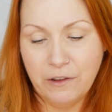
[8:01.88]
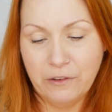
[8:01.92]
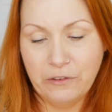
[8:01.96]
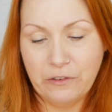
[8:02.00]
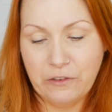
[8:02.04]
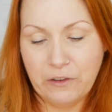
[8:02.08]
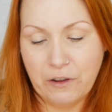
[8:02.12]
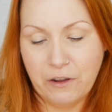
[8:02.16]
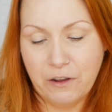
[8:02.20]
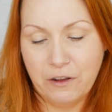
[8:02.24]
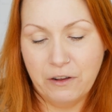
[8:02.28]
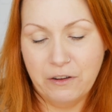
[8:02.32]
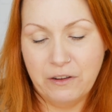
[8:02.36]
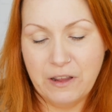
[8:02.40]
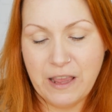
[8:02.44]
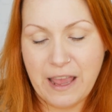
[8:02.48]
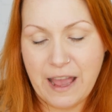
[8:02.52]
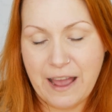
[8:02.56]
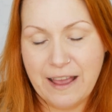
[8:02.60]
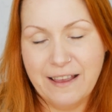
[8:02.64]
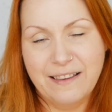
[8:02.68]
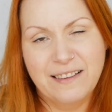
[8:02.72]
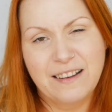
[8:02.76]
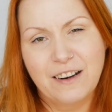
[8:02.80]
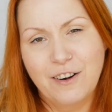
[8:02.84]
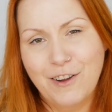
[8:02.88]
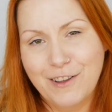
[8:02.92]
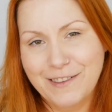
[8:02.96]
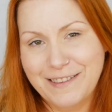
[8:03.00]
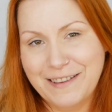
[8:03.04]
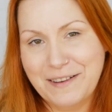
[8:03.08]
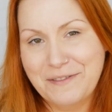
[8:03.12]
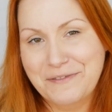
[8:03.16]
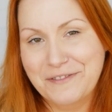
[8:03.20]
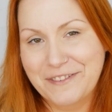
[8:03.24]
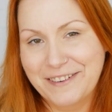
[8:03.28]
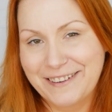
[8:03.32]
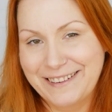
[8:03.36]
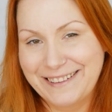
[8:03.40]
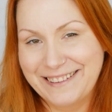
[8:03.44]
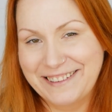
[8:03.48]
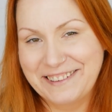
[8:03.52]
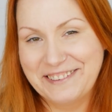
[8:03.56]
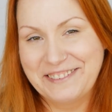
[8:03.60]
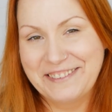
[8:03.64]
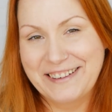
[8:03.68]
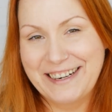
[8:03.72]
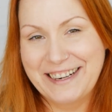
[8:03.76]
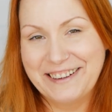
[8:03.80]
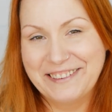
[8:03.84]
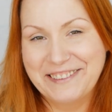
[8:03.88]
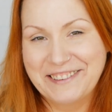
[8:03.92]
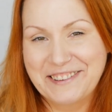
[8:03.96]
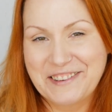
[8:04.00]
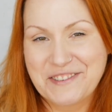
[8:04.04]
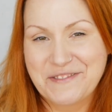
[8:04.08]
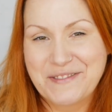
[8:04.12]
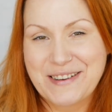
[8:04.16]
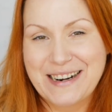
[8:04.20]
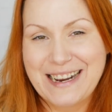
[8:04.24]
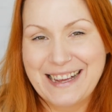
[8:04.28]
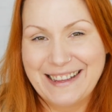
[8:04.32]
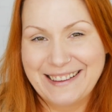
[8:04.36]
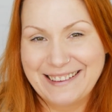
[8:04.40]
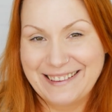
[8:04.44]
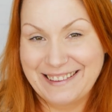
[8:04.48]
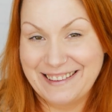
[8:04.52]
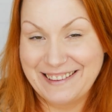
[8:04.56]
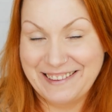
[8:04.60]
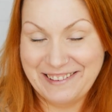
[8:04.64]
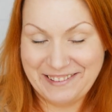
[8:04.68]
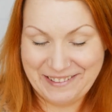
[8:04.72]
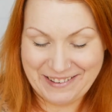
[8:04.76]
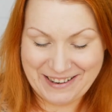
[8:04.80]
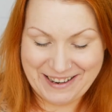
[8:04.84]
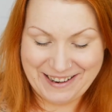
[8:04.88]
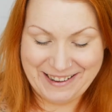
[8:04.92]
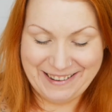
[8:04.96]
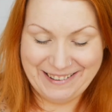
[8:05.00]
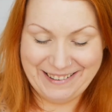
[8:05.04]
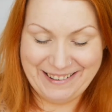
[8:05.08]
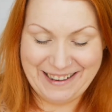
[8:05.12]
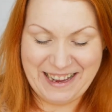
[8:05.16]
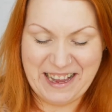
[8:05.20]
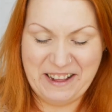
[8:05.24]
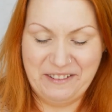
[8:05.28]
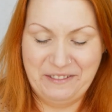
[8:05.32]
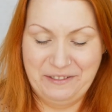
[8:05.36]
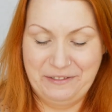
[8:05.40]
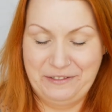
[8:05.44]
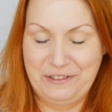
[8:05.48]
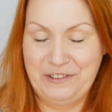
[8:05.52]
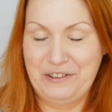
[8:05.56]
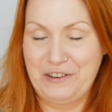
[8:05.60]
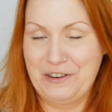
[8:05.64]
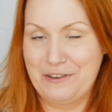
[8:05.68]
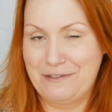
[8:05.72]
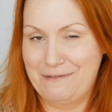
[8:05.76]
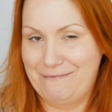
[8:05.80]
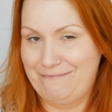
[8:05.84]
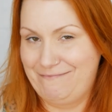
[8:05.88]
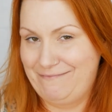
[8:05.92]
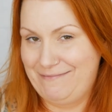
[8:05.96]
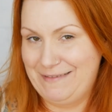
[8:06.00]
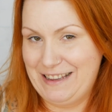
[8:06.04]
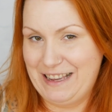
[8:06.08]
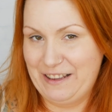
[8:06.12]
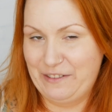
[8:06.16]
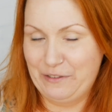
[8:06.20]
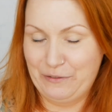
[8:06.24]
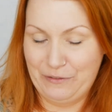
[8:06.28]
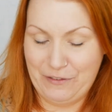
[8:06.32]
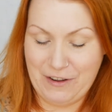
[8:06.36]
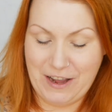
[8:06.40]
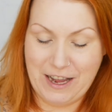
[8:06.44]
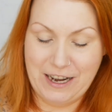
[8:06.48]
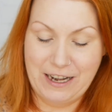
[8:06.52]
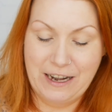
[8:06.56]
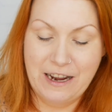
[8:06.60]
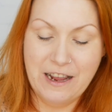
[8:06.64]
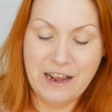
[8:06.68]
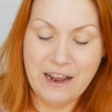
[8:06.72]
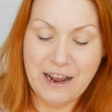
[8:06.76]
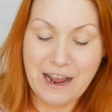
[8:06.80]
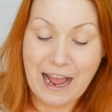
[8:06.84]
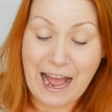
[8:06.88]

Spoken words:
So yeah, it's a lot different doing it on someone else than doing it yourself, so it's fine.